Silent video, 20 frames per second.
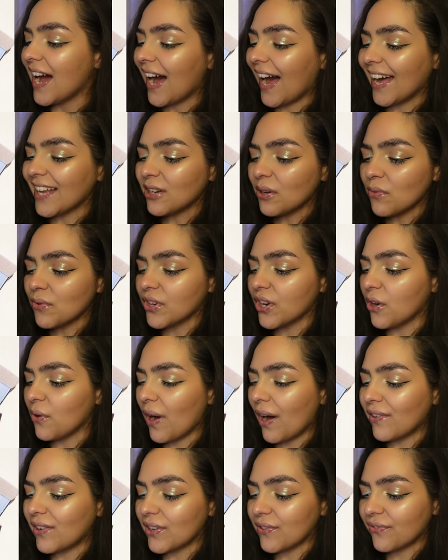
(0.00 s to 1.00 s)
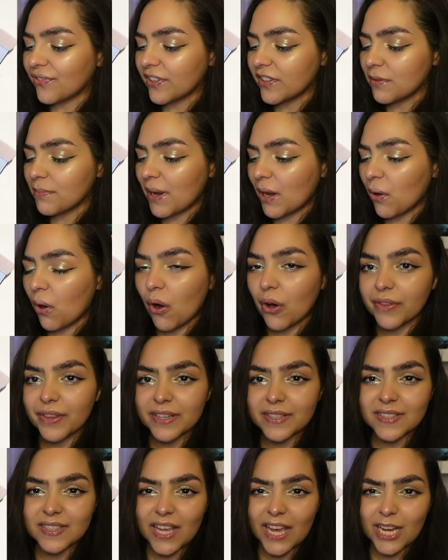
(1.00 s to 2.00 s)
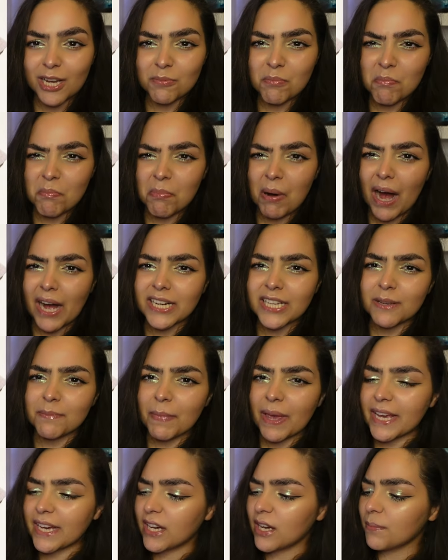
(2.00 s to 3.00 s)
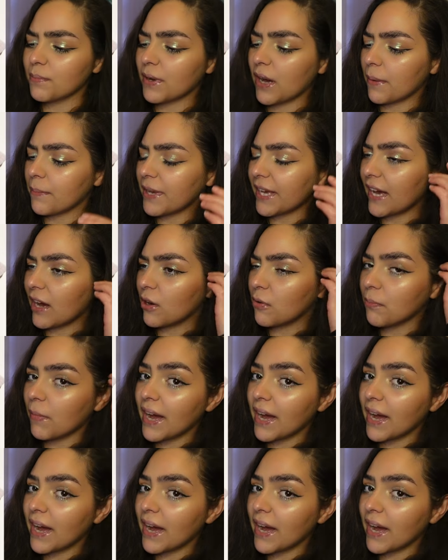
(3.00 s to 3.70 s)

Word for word: I don't know how I feel about all this like body makeup coming out.